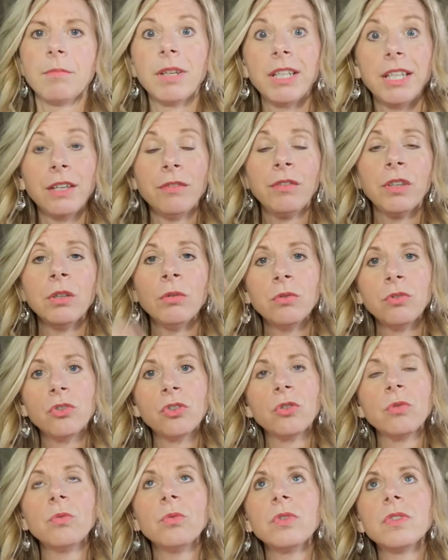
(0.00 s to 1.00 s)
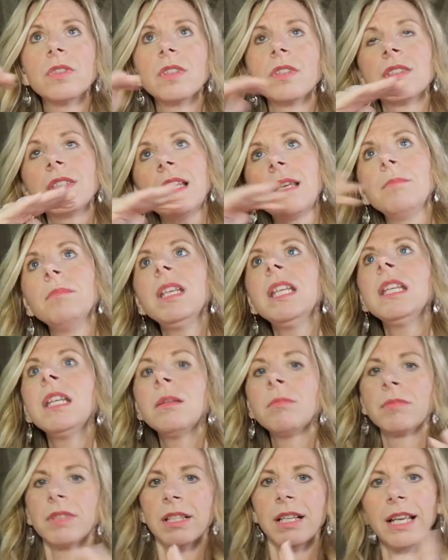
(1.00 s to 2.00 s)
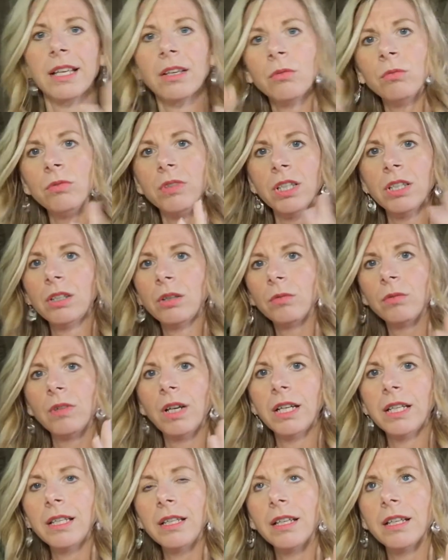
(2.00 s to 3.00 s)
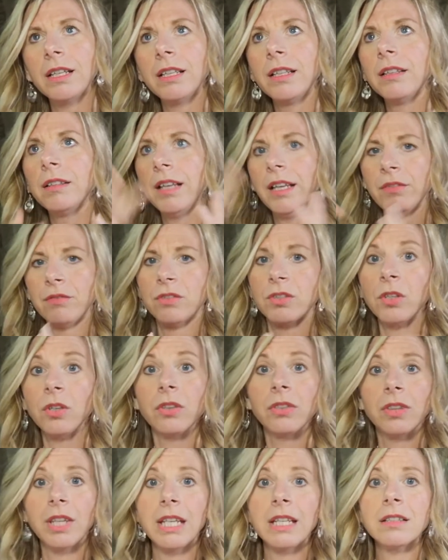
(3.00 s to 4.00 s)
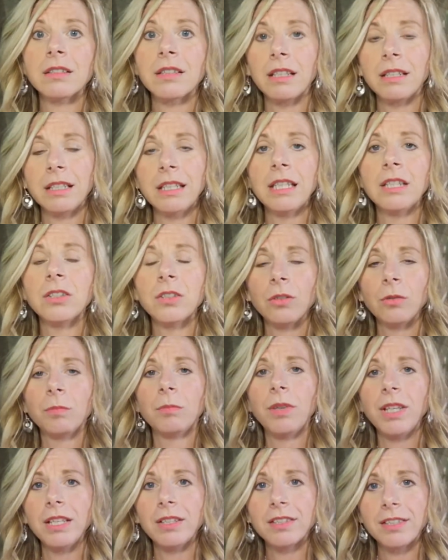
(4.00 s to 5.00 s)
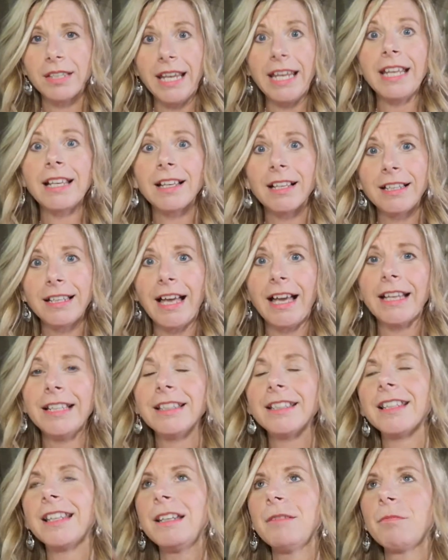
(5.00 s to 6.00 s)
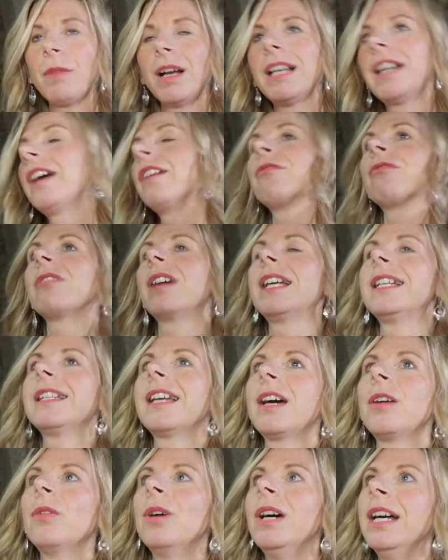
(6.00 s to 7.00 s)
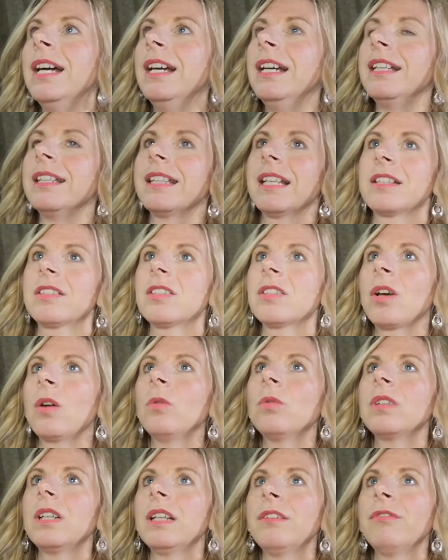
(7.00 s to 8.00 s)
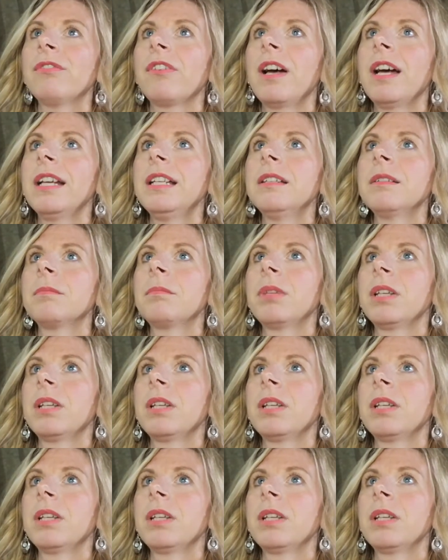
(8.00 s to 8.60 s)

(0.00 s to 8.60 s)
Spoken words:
But if you choose, say, mediums, like, oh, you know, I have certain things that need to be staying aligned in my life right now, that's totally fine.